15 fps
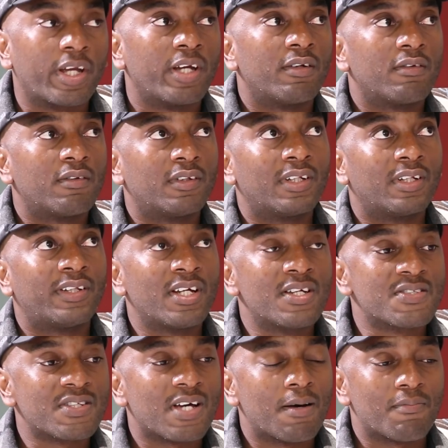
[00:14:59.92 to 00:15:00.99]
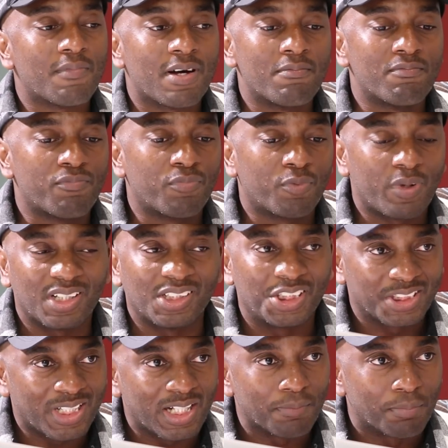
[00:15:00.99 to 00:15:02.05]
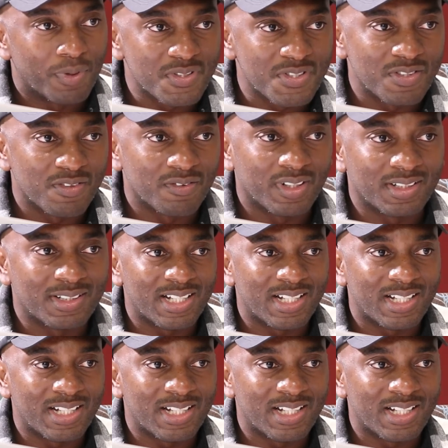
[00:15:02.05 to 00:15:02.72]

Okay. The thing is, I'm quite a shy person, right?